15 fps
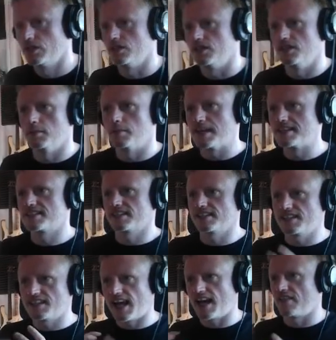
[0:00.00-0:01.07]
you basically
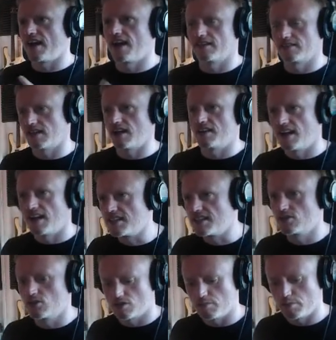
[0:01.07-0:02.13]
get that nice
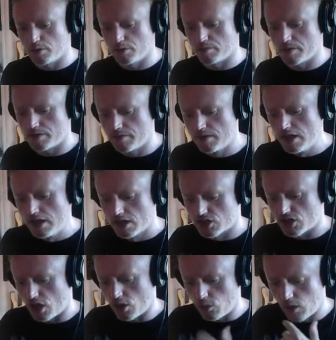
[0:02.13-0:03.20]
sort of movement.
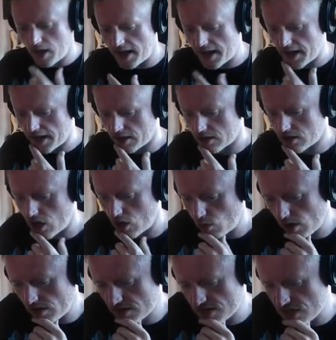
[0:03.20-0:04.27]
So Carl
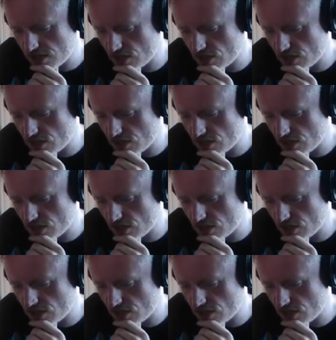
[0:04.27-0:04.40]
Wolsey's